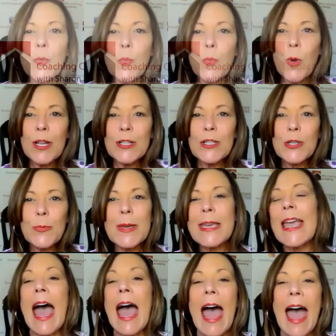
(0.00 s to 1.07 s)
what do we
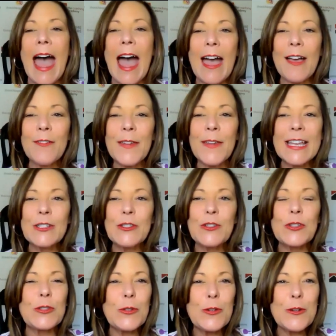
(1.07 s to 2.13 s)
have in
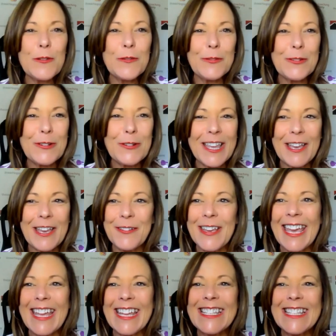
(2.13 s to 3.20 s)
store for you
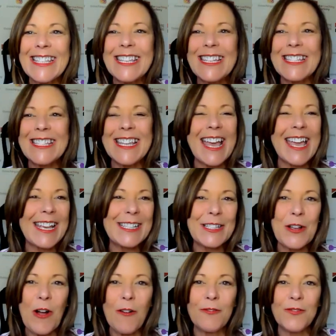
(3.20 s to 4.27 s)
in today's
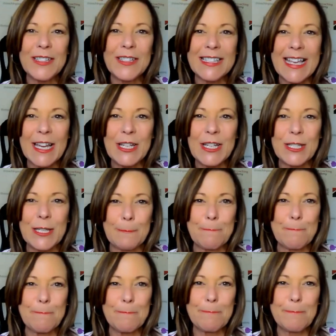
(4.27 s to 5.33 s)
conversation?
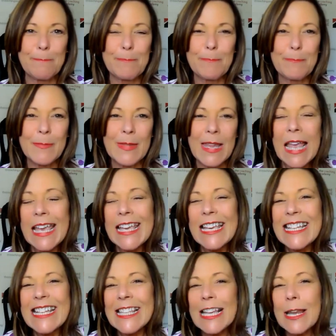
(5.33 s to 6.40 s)

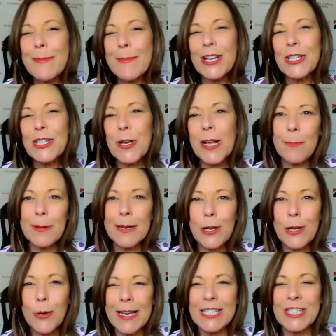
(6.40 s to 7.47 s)
So let me ask you a couple of
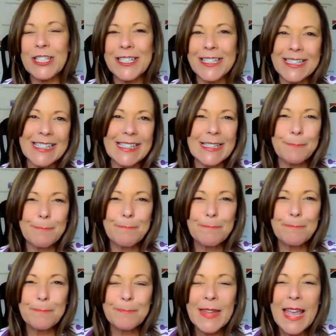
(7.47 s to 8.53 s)
questions.
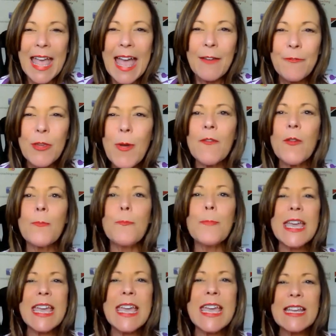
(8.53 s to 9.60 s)
Have you ever
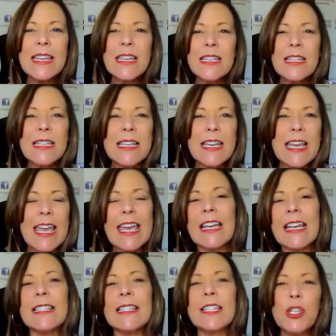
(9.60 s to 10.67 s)
been in
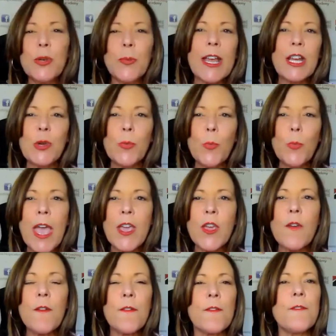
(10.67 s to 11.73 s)
a situation where
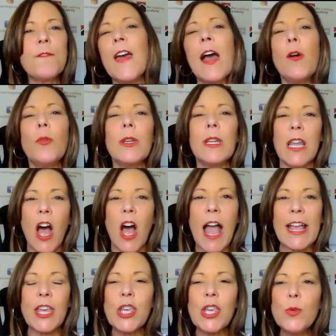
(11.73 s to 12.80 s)
you felt
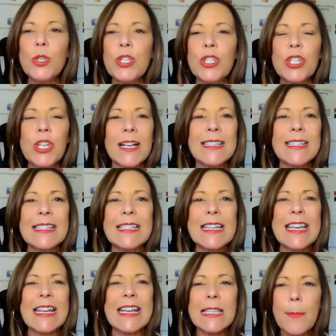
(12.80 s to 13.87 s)
like you just
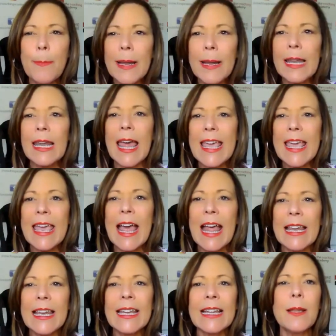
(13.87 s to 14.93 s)
need to play it a
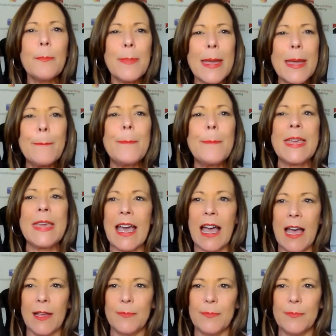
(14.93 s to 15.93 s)
little bit bigger